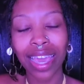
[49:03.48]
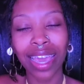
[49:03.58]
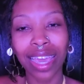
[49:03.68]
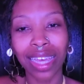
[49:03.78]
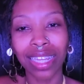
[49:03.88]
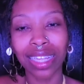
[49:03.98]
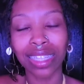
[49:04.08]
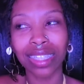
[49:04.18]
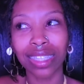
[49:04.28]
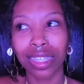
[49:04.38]

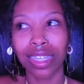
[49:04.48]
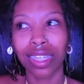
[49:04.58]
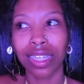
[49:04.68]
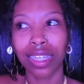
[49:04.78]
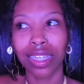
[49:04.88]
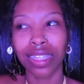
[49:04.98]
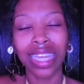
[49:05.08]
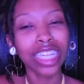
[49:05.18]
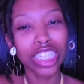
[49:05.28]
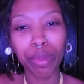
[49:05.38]
and
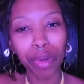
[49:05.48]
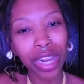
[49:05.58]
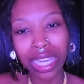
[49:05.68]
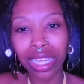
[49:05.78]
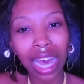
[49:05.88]
then she bringing